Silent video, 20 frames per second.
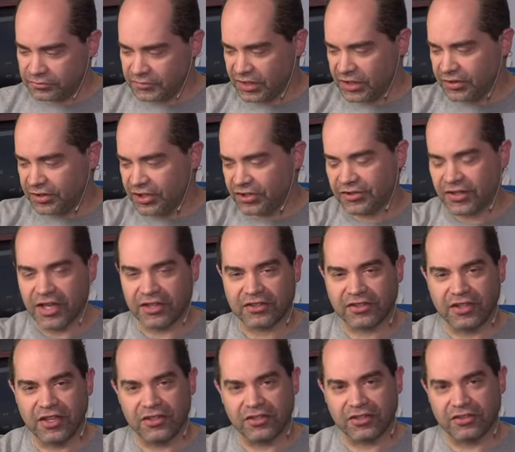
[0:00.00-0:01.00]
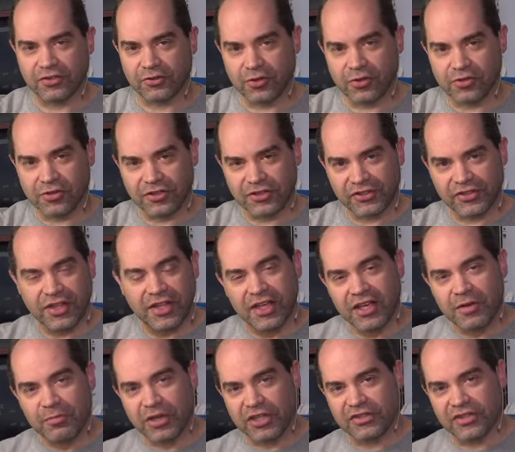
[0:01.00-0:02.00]
these X-Keys controllers,
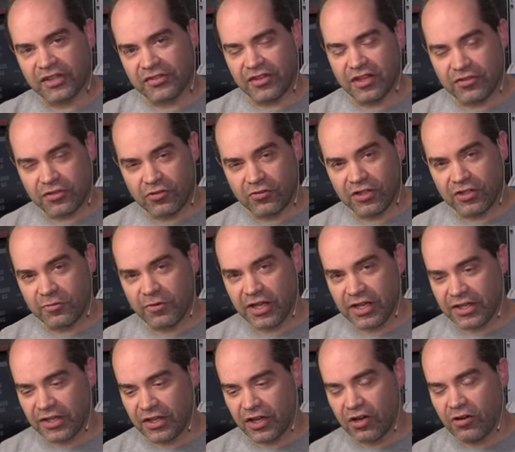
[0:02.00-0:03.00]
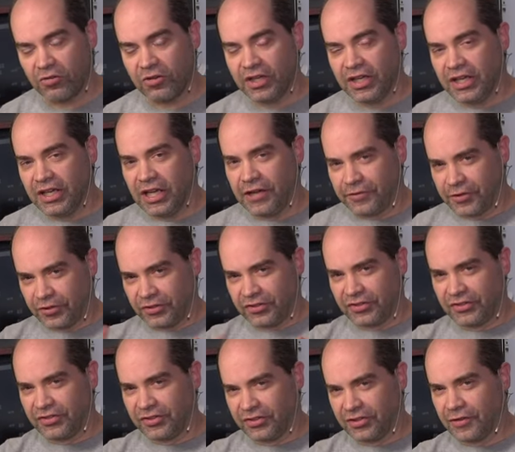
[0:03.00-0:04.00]
but that's not the only way to go. If
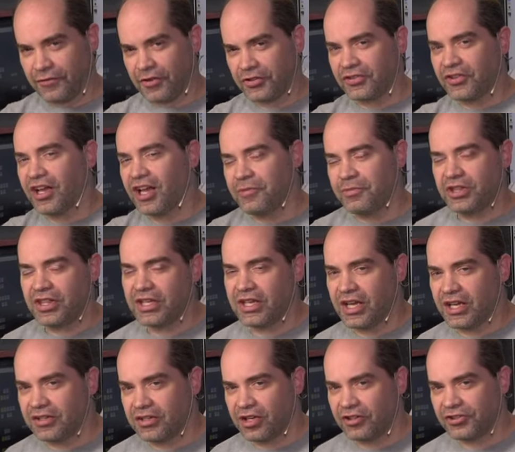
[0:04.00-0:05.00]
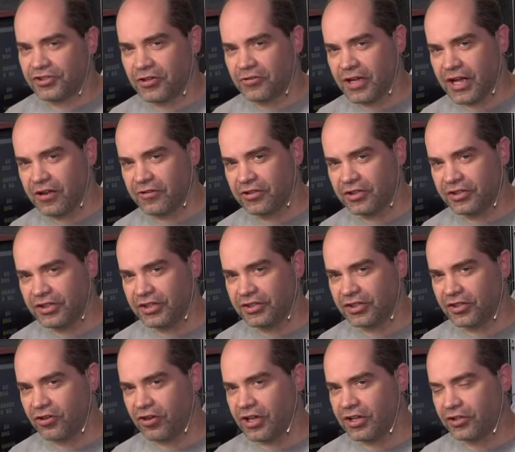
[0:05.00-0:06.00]
there's if there's time at the end, I'll show how to
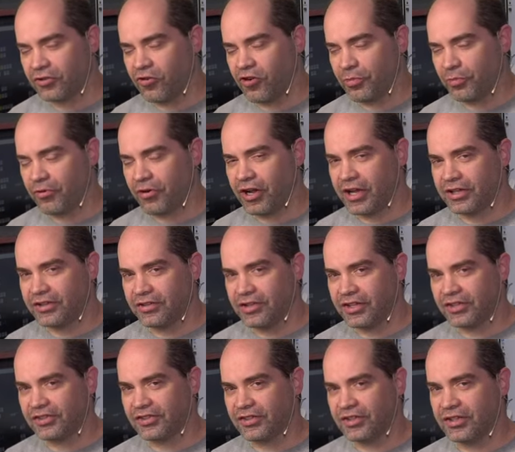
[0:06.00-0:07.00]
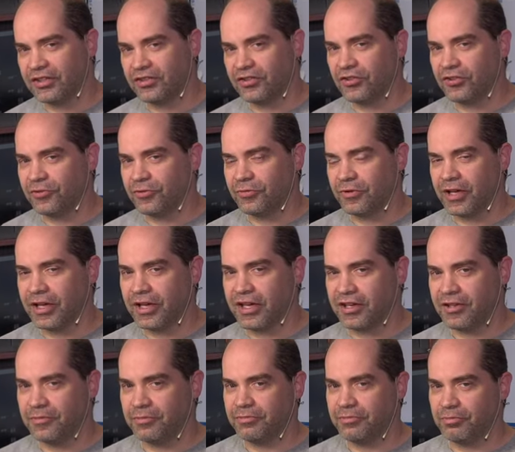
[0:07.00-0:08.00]
in incorporate this into
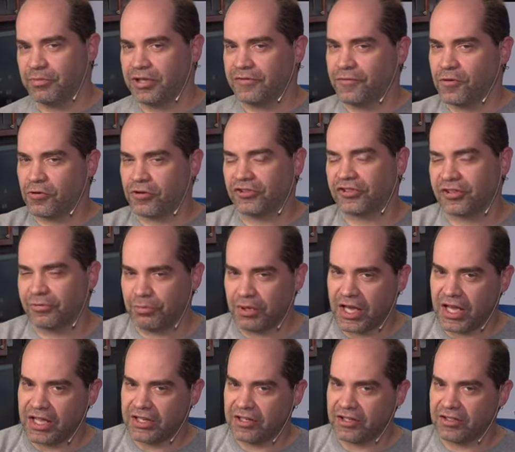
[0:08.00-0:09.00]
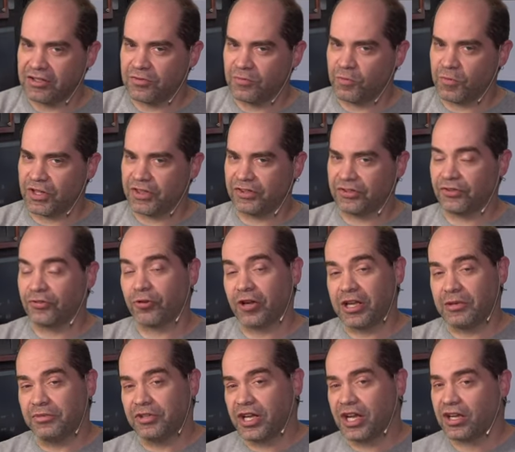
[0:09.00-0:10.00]
a BitFocus Companion with
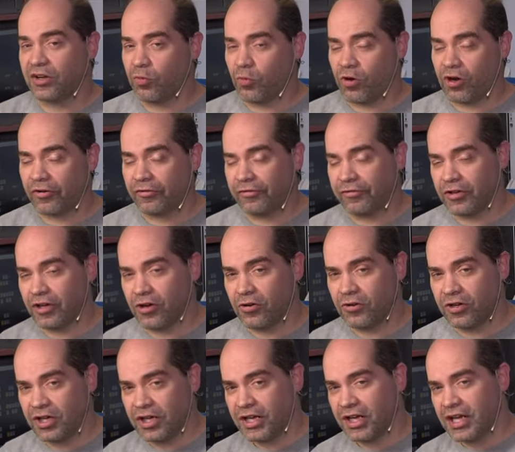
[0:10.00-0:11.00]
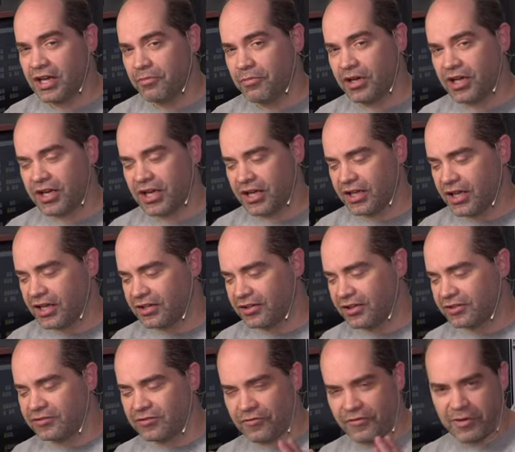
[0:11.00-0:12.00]
Stream Deck workflow, but I, I
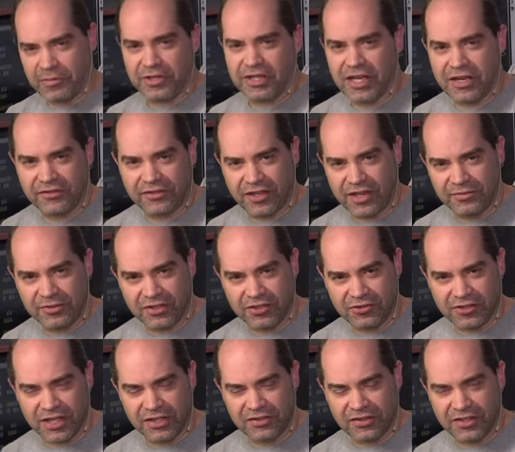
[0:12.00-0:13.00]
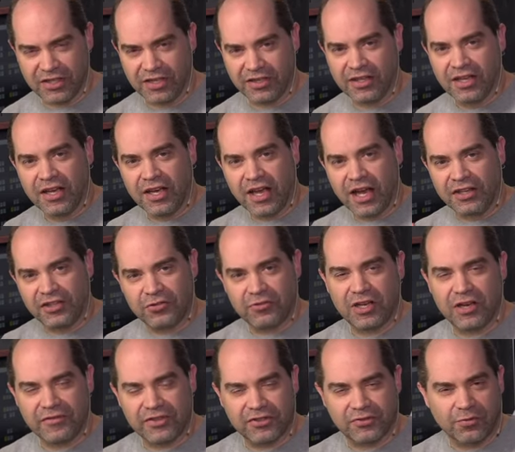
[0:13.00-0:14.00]
don't know if I'm going to have time to do that today. I do
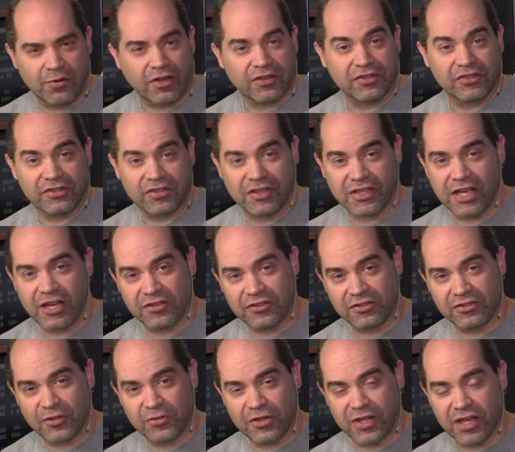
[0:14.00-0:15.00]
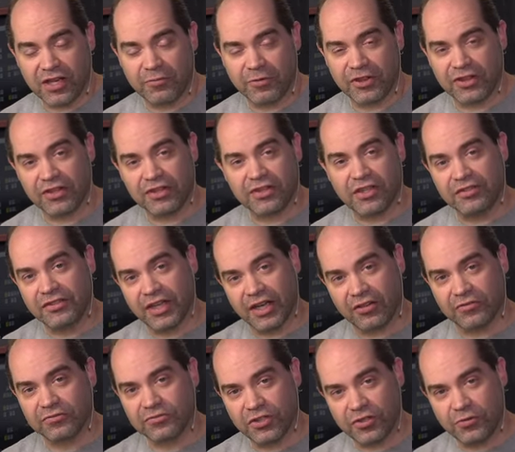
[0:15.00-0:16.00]
have instructions on how to do that within the
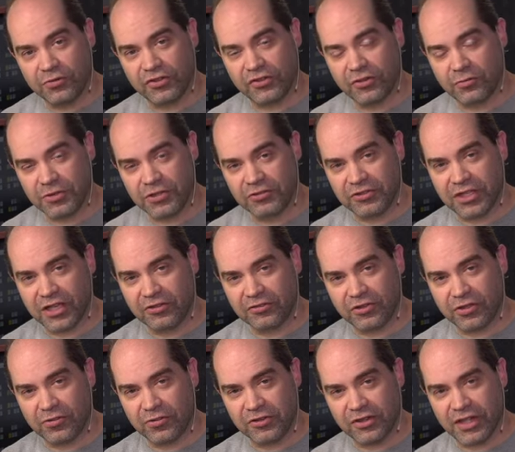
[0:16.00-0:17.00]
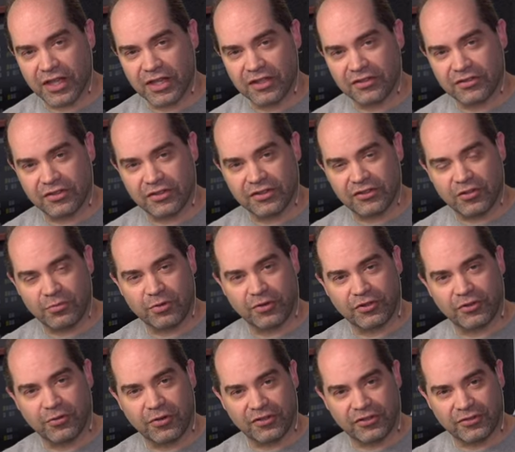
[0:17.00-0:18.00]
download, so when you download that uh,
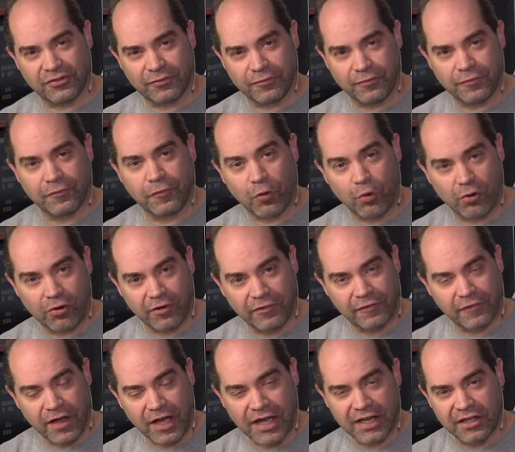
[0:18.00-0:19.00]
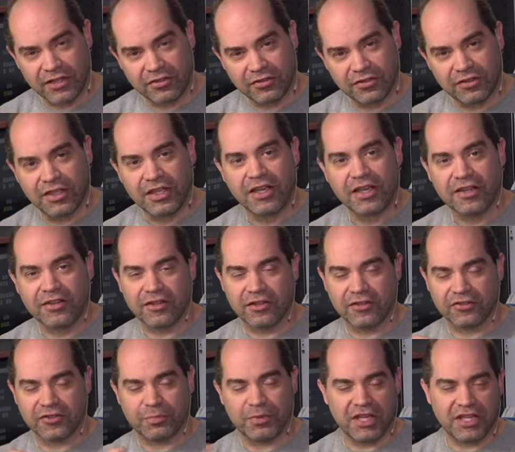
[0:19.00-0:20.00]
SuperSource four file,
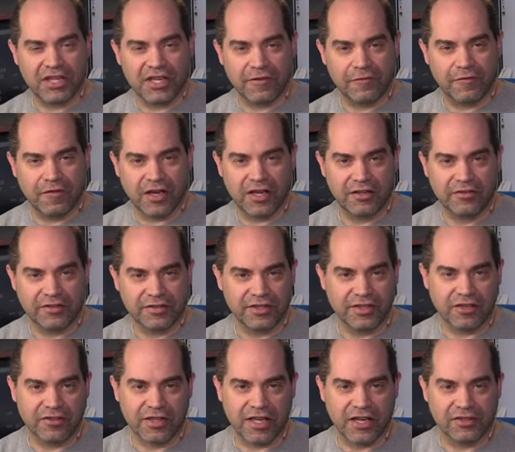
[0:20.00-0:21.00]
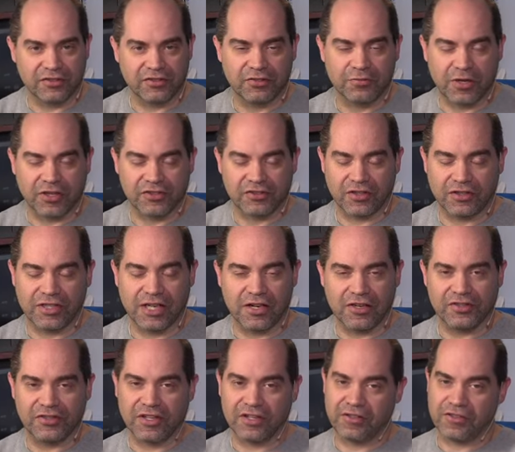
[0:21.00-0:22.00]
there's a P D F file in there that has instructions on how to
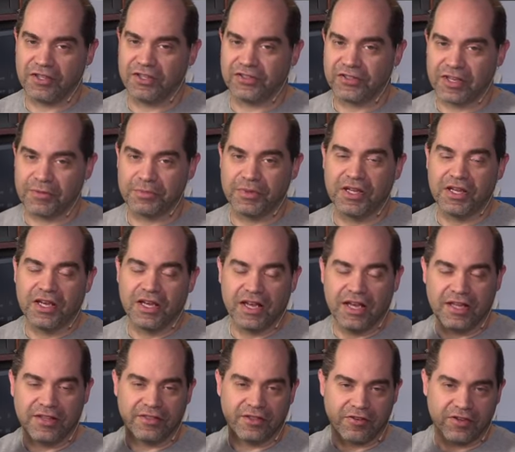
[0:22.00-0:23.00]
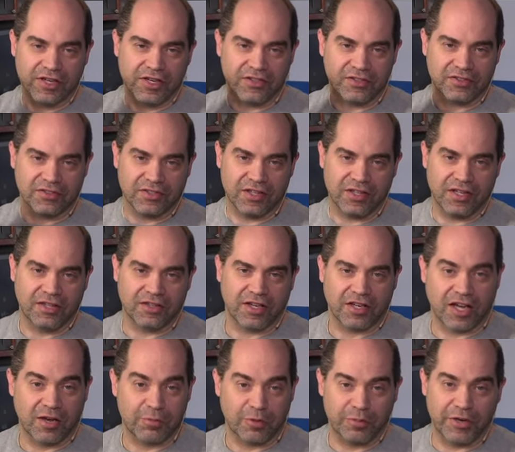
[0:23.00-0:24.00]
set all this up, and there is uh, a
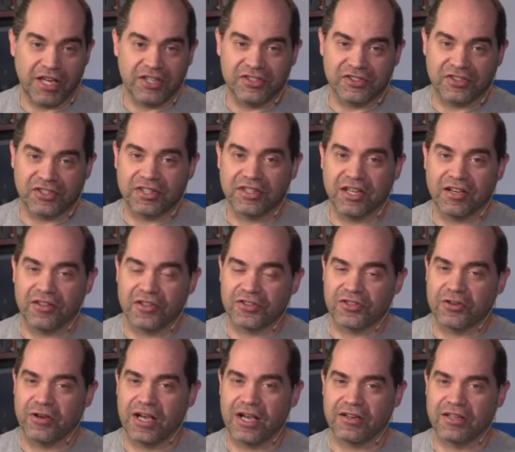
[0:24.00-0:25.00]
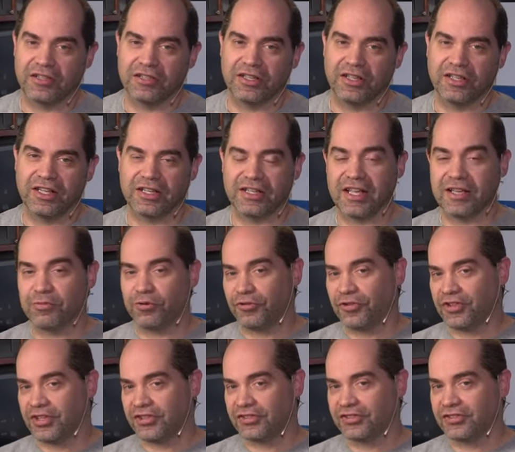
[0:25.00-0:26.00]
couple pages in there that show how to enable
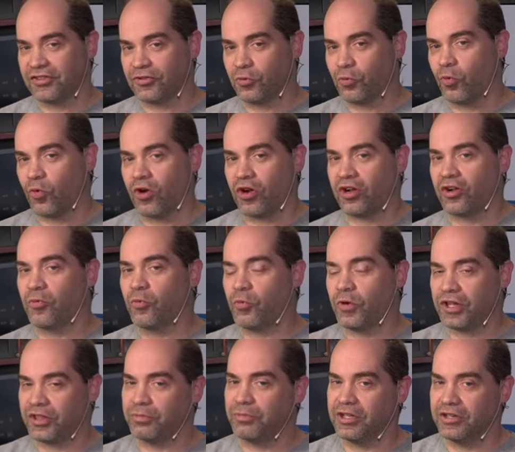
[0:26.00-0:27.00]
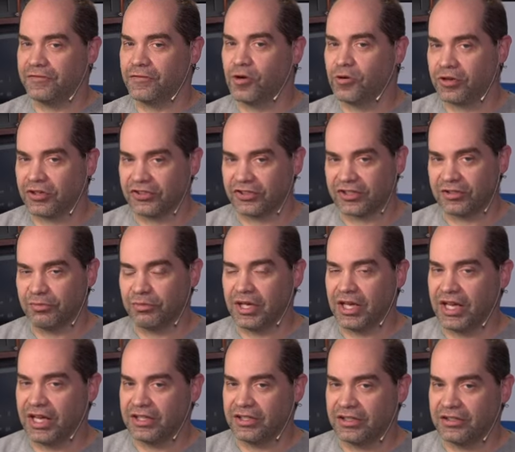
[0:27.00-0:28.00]
this to work with BitFocus
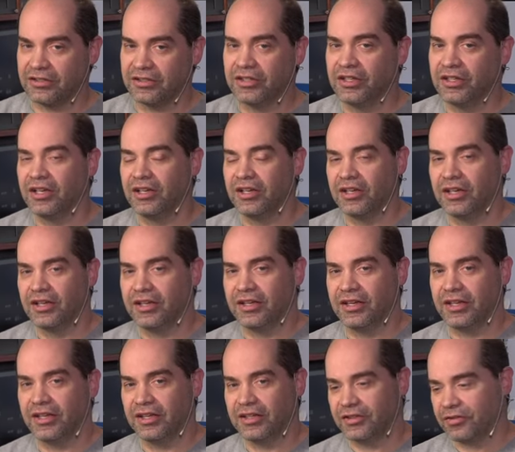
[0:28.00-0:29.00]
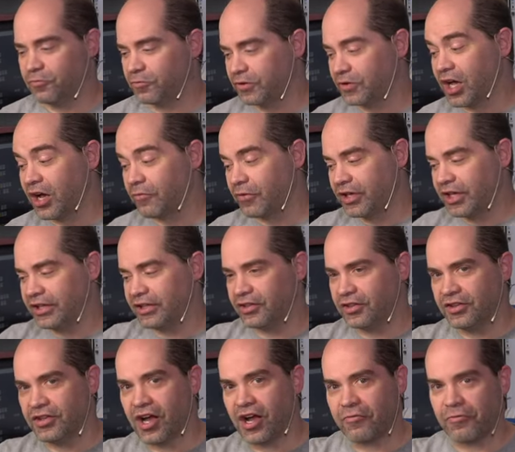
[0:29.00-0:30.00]
Companion Uh, and not and
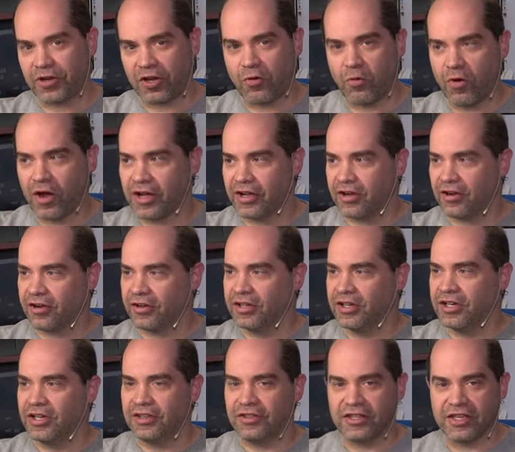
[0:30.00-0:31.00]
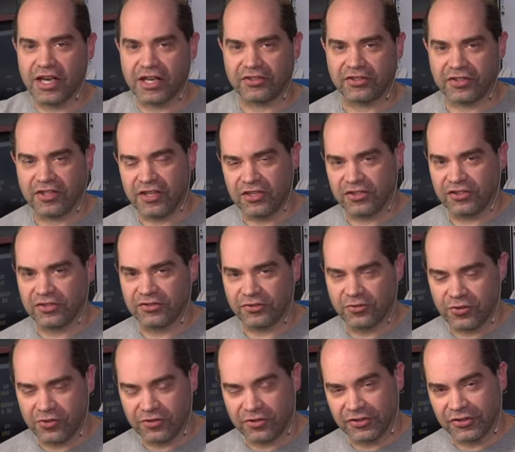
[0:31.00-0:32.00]
not require the X-Keys
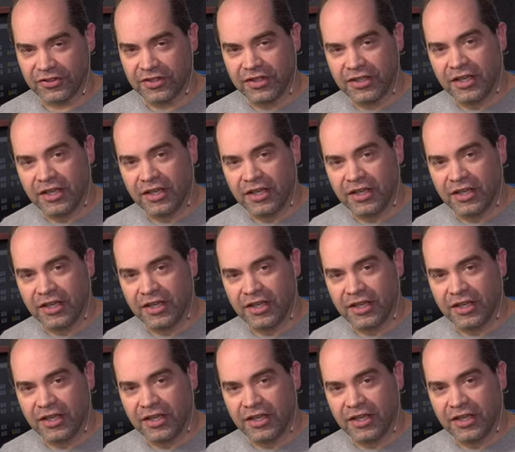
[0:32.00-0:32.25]
controllers.